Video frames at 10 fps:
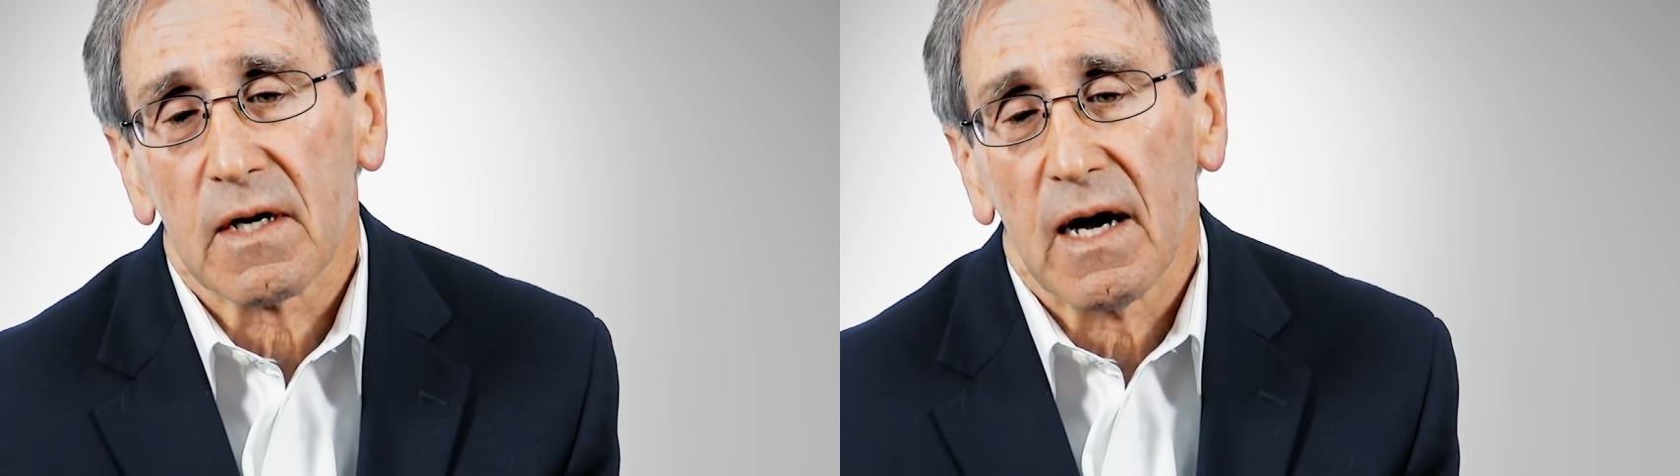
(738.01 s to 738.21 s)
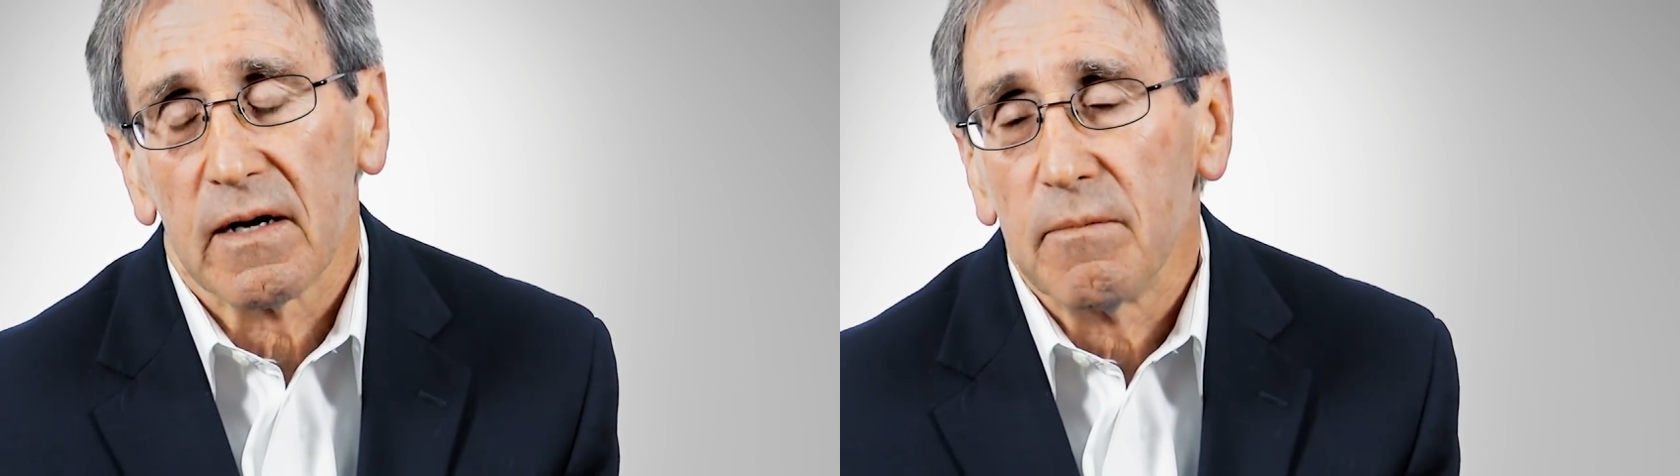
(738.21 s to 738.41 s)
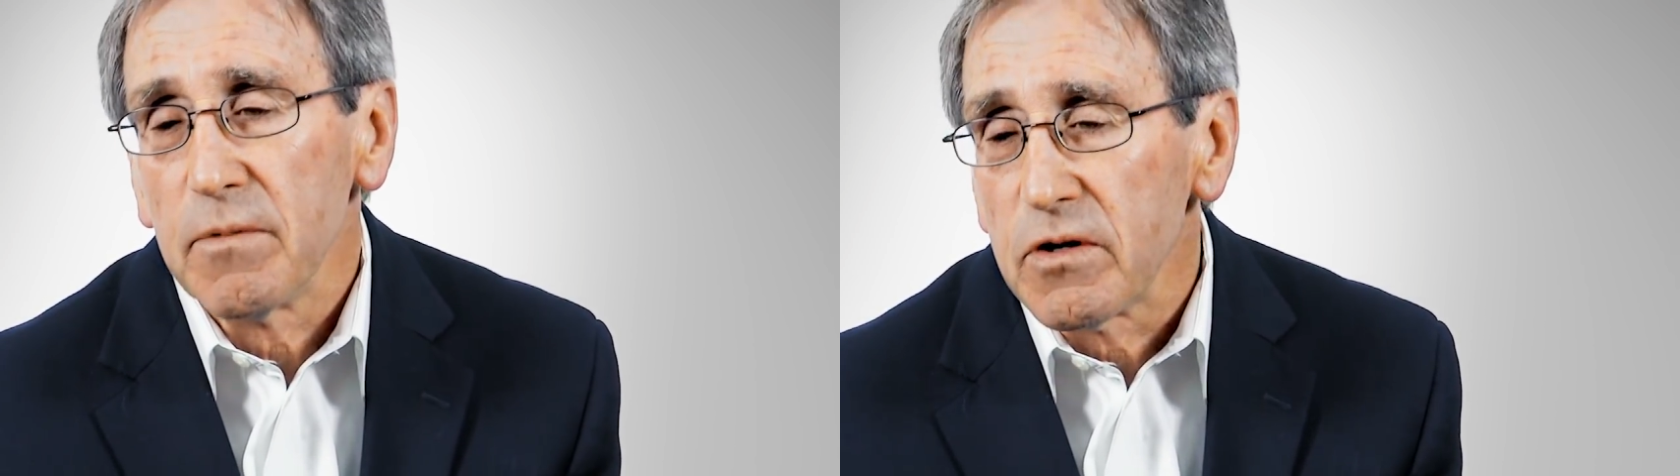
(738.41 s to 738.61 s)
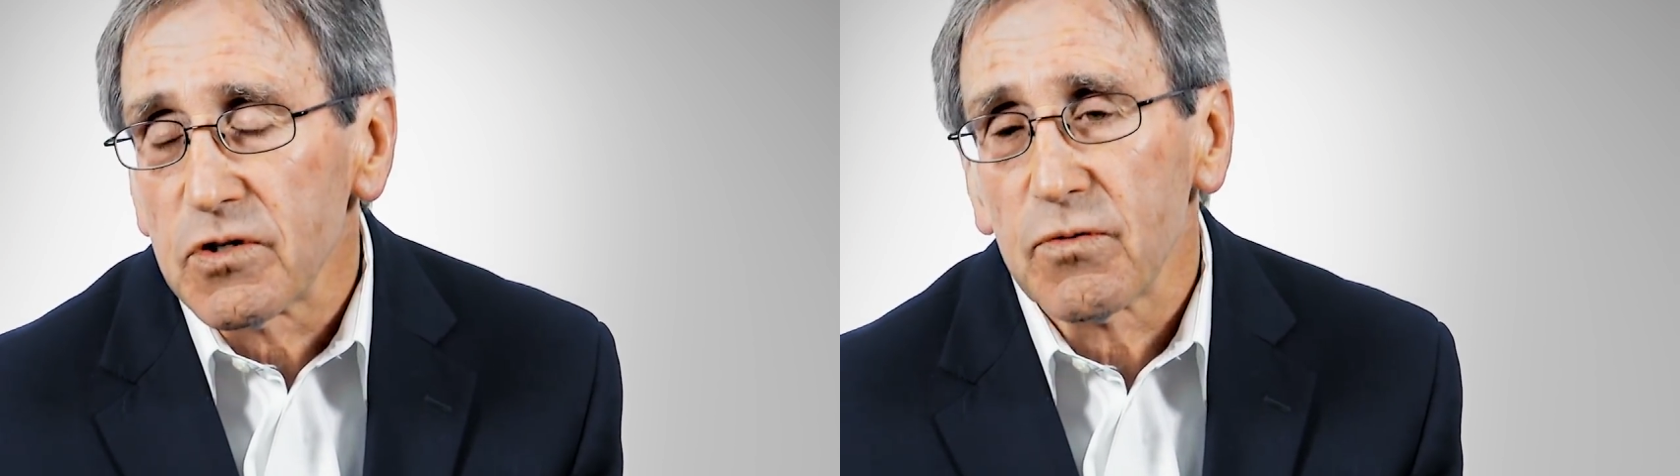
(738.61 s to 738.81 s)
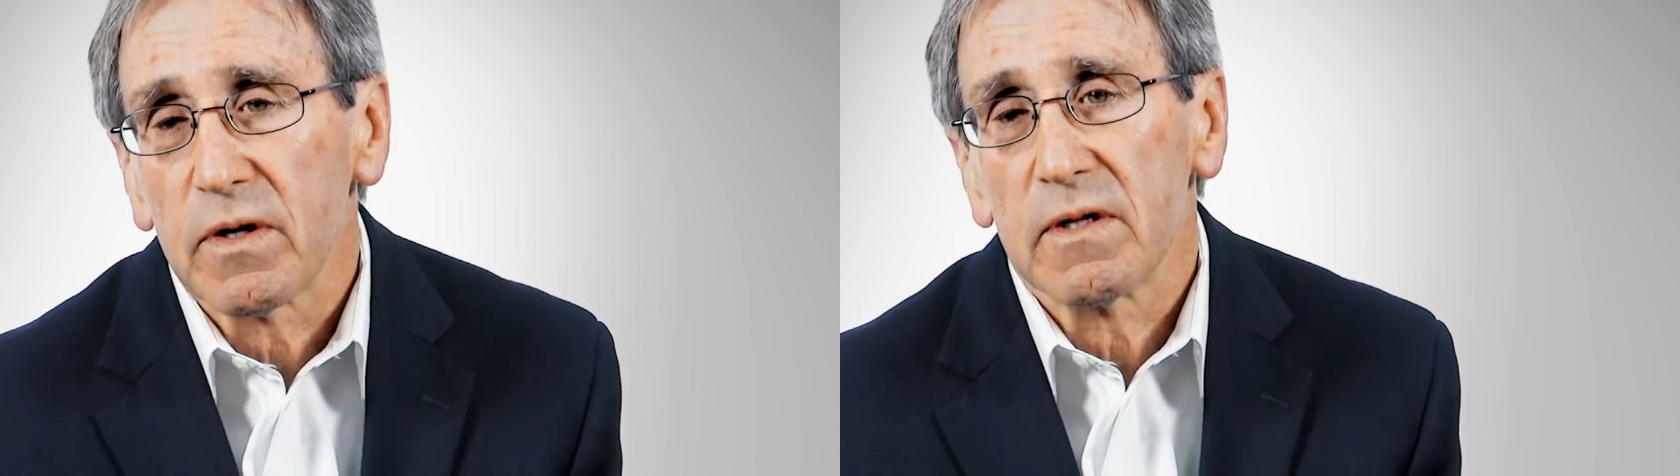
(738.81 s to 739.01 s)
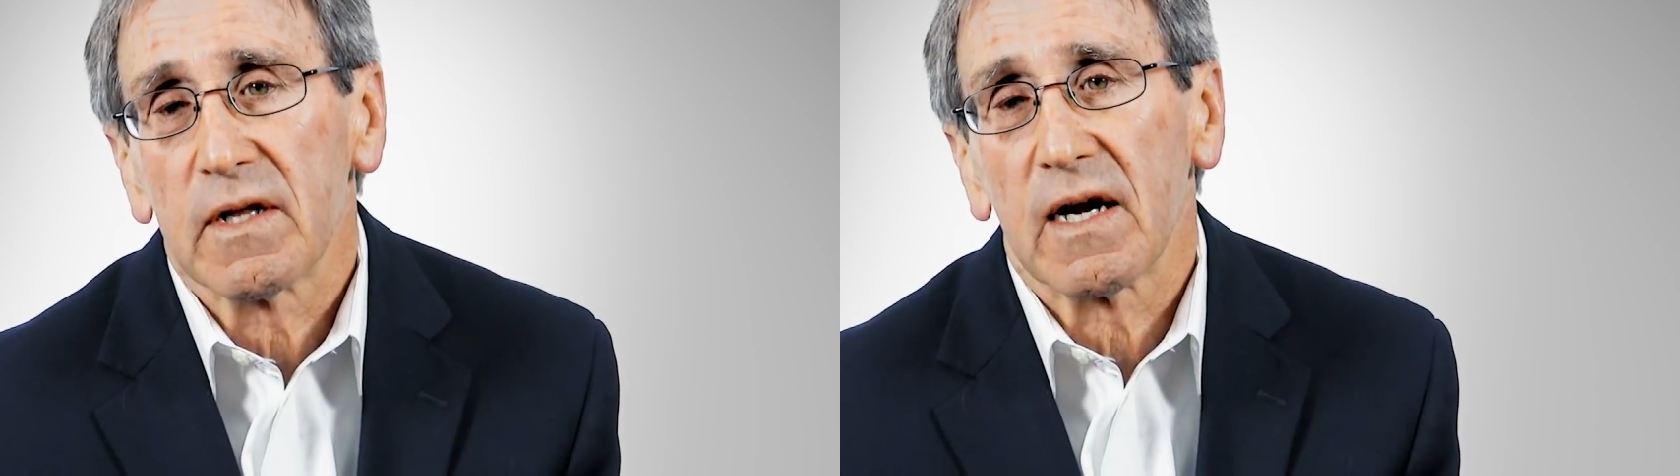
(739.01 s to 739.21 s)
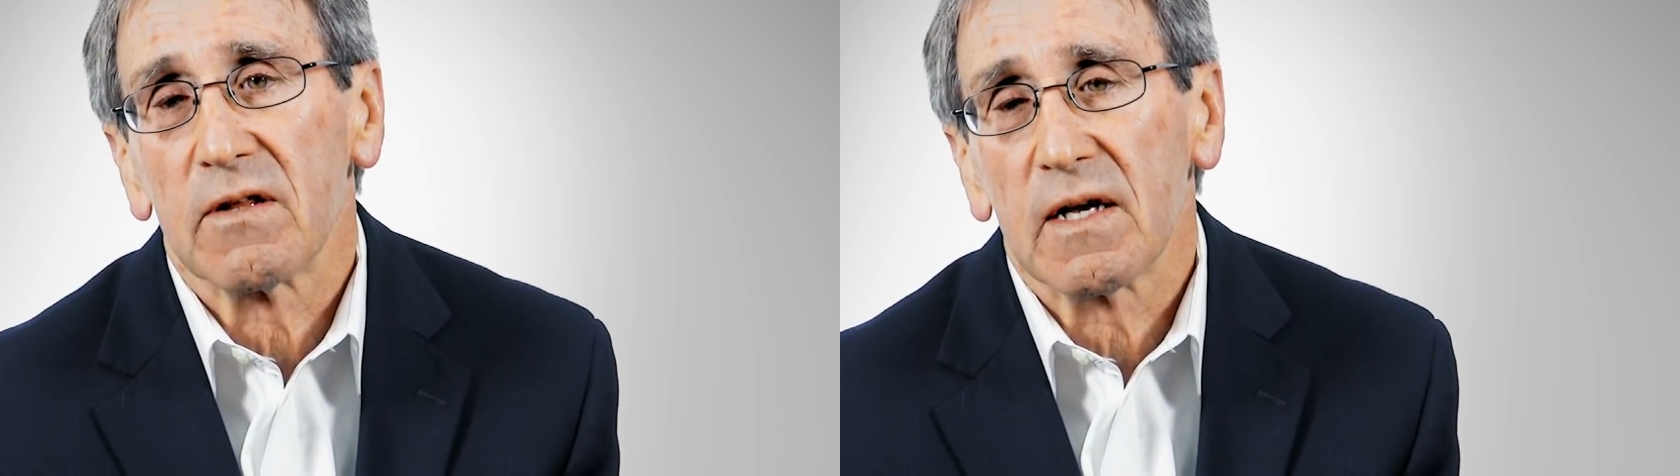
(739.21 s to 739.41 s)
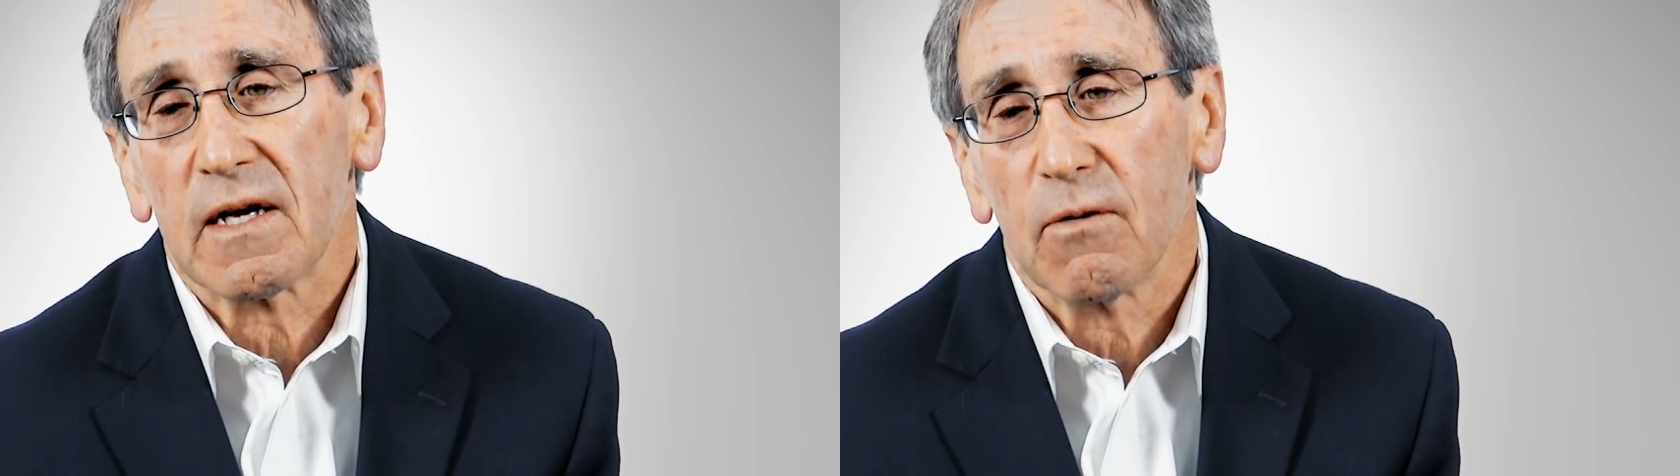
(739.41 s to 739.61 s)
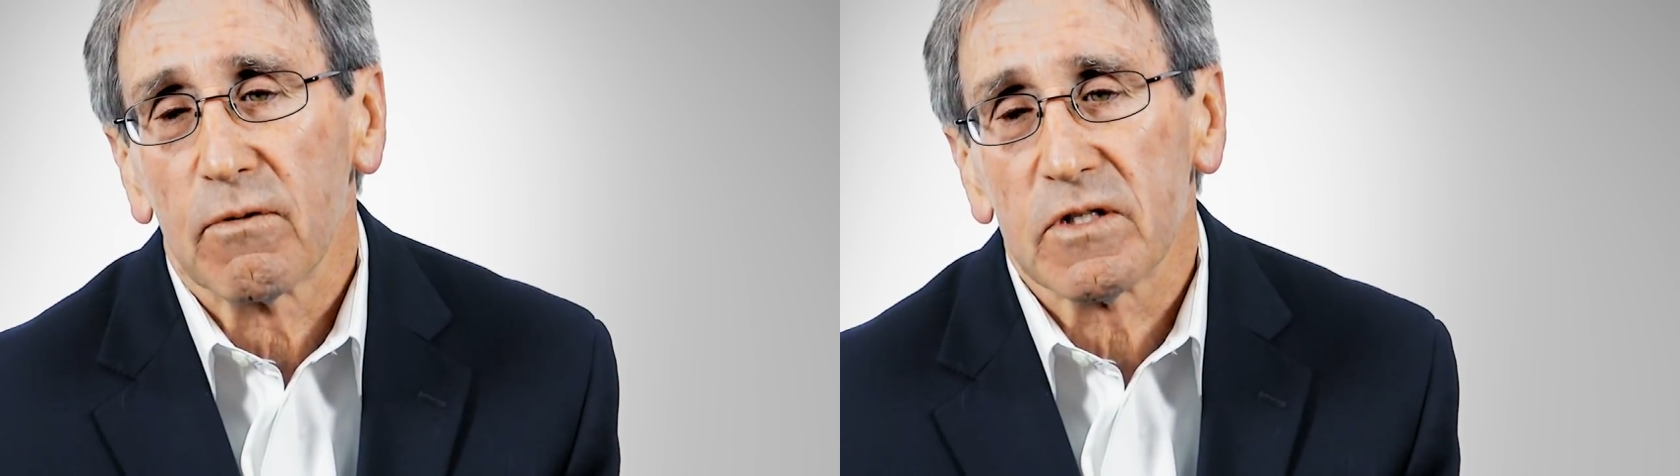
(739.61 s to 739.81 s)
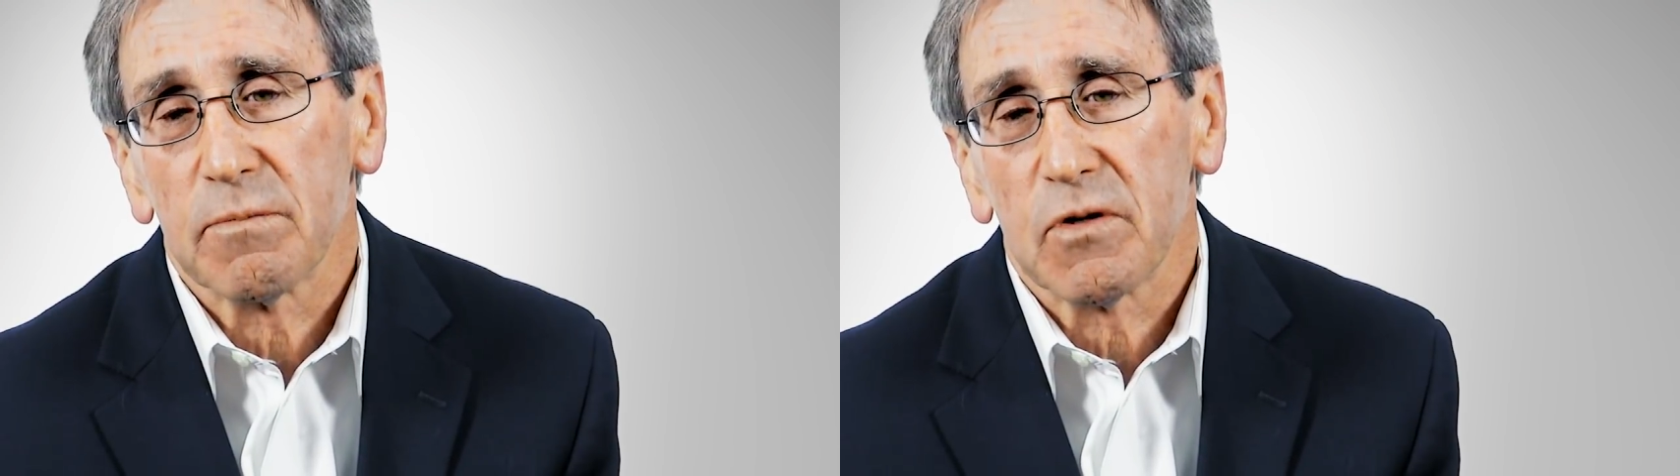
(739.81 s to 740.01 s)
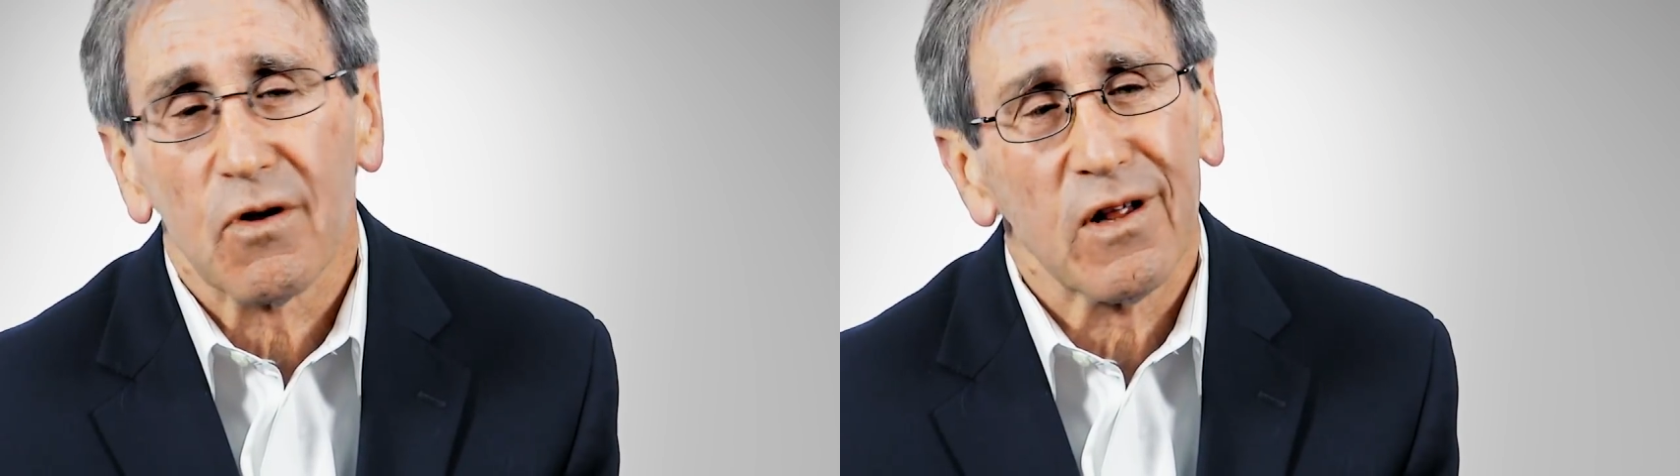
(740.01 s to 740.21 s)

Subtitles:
the kind of ministry that I think he wants me to.